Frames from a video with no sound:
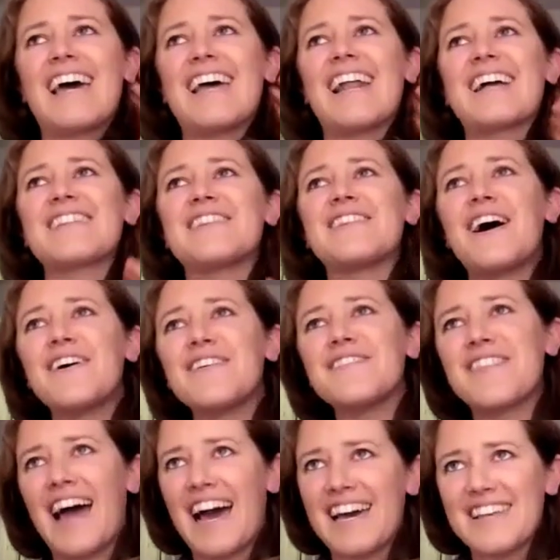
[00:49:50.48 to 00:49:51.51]
And I love
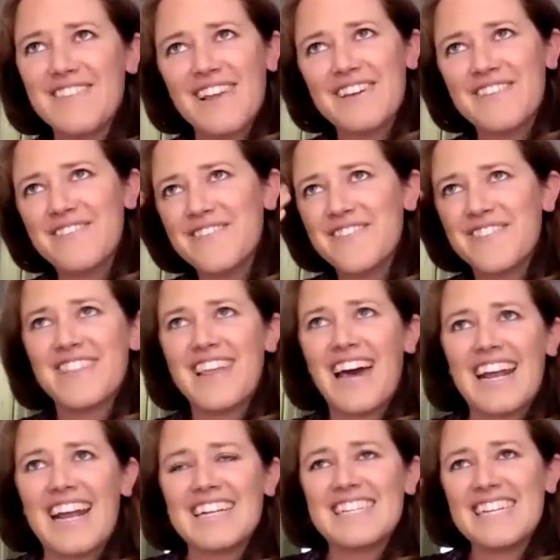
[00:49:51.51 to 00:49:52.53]
that, like
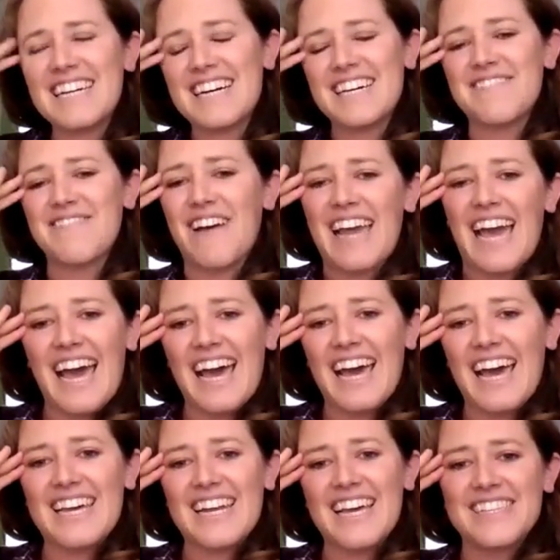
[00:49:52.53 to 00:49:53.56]
that idea in my
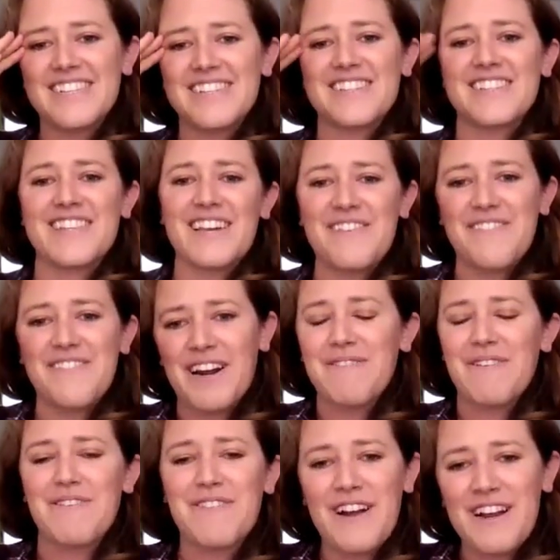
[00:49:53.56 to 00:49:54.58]
head is just like, when
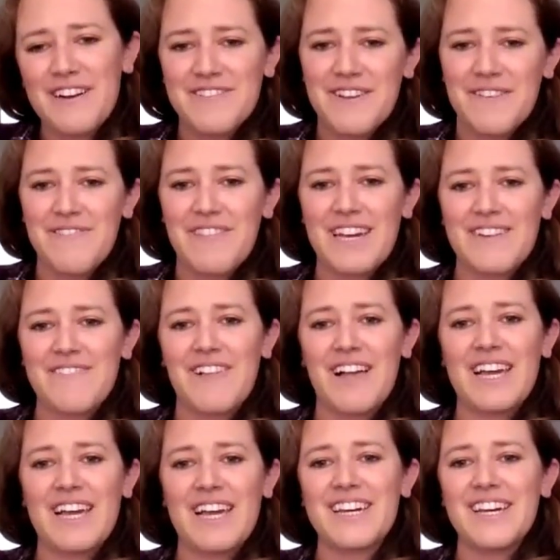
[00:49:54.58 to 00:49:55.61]
I'm afraid of something, I'm
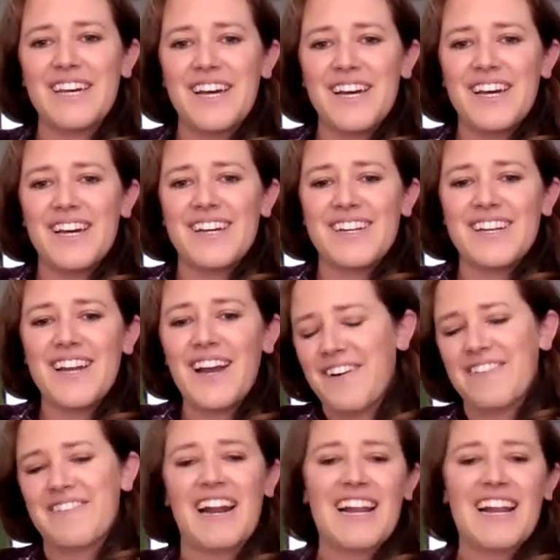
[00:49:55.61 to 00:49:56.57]
like, no, I've